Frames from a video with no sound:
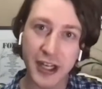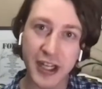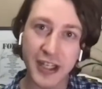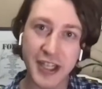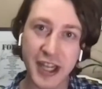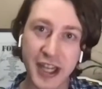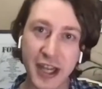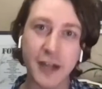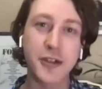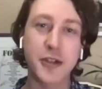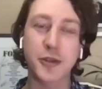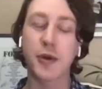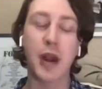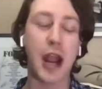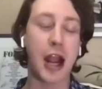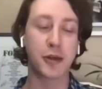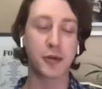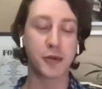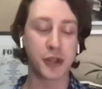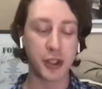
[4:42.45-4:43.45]
to
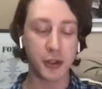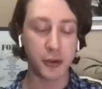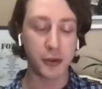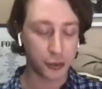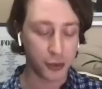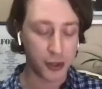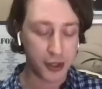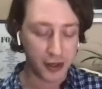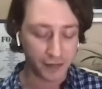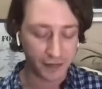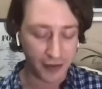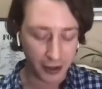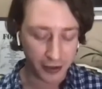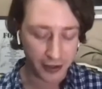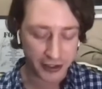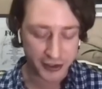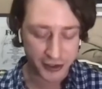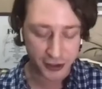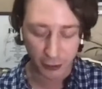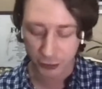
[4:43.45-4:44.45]
interact with you through your
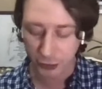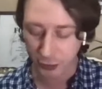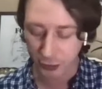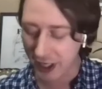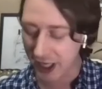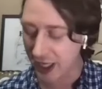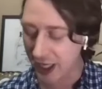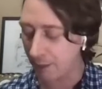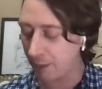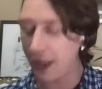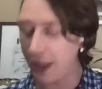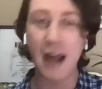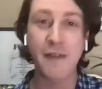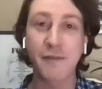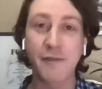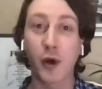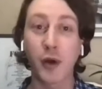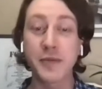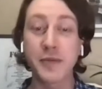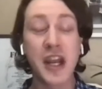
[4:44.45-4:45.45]
various social media
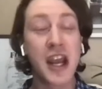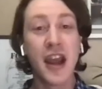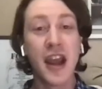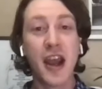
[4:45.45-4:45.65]
platforms.